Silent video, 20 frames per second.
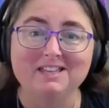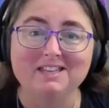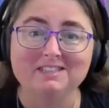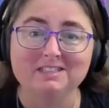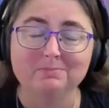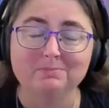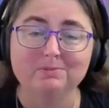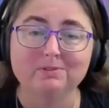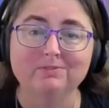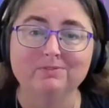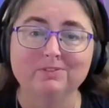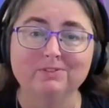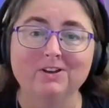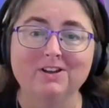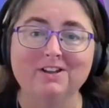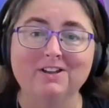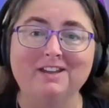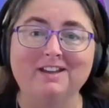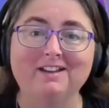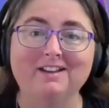as a
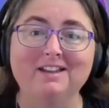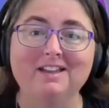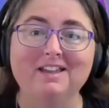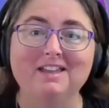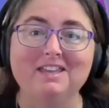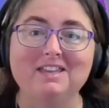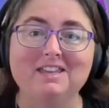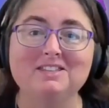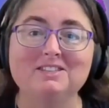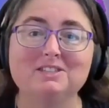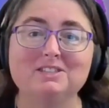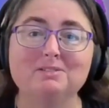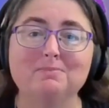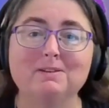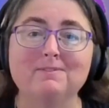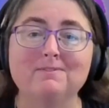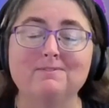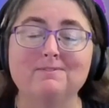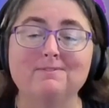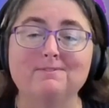provider, is to
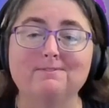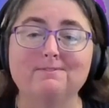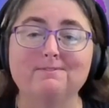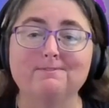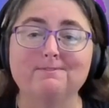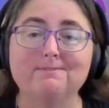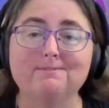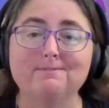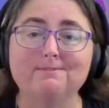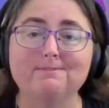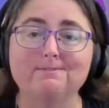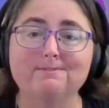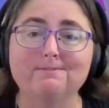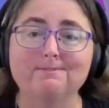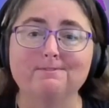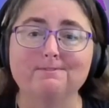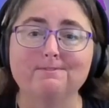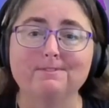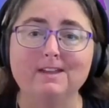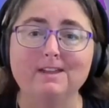be
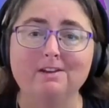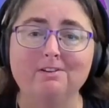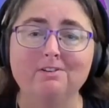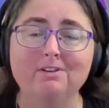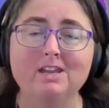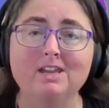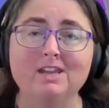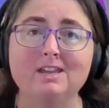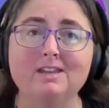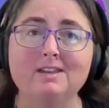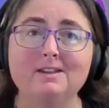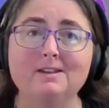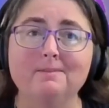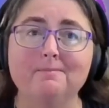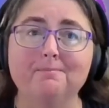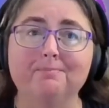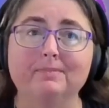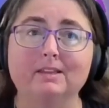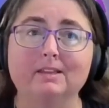very